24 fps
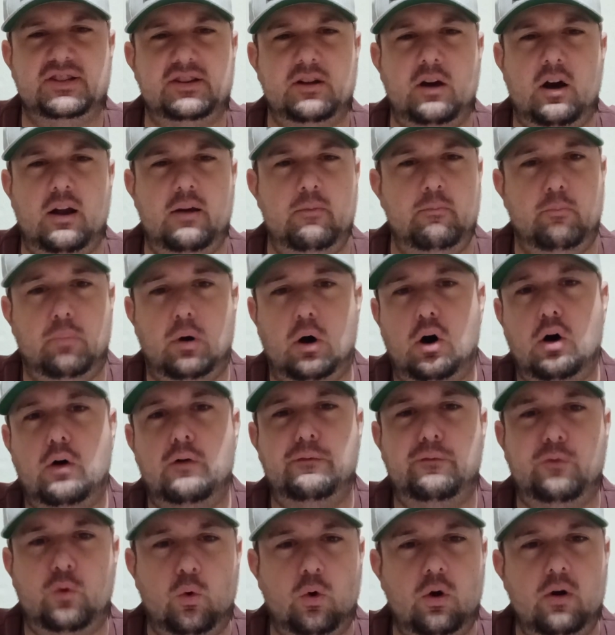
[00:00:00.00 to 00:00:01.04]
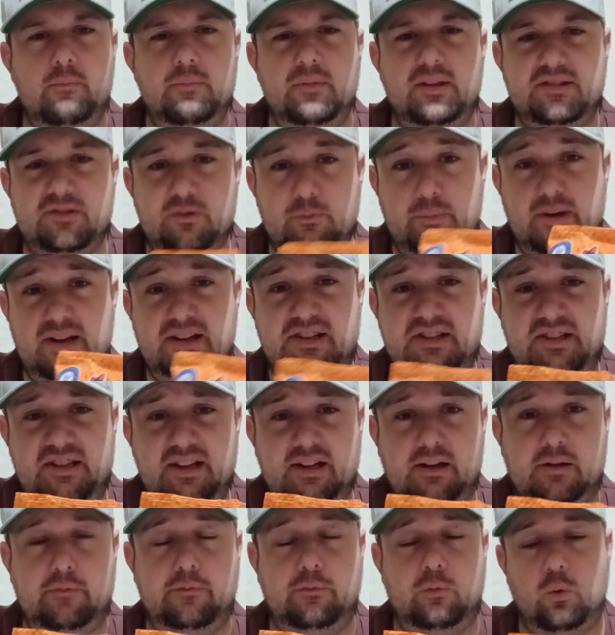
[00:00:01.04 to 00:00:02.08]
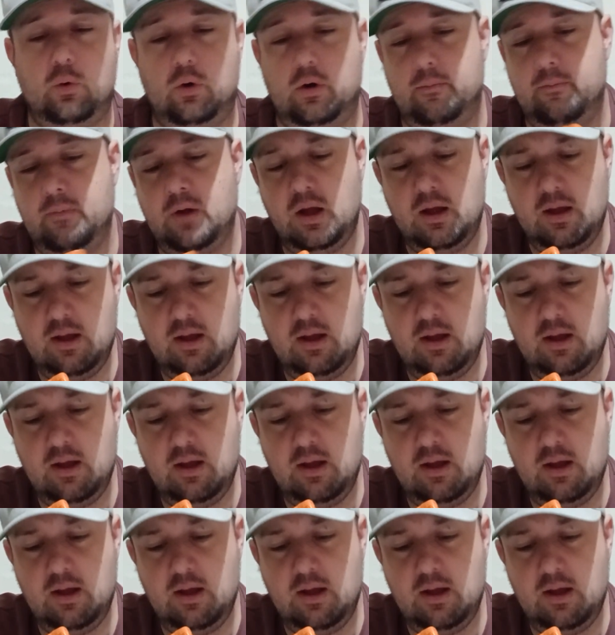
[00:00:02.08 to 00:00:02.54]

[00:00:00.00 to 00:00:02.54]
not in ball form. This will be stick form.